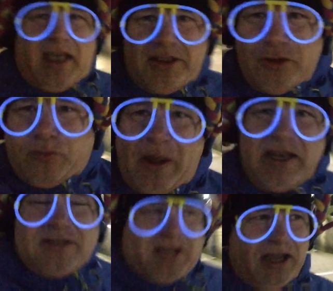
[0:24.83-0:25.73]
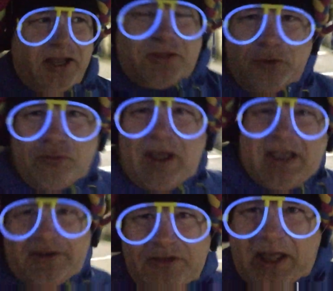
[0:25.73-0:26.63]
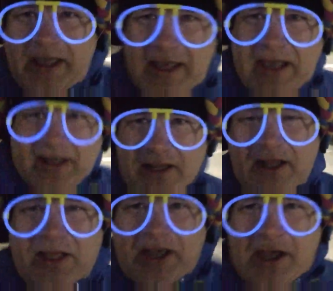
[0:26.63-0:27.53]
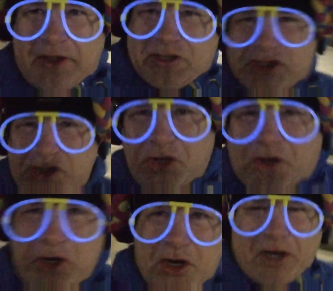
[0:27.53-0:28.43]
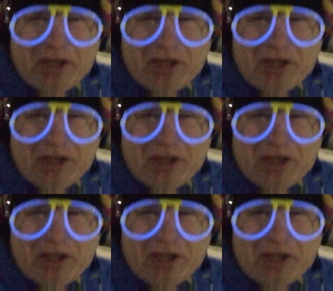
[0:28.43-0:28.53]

in the wind, the rain, the hail, the snow,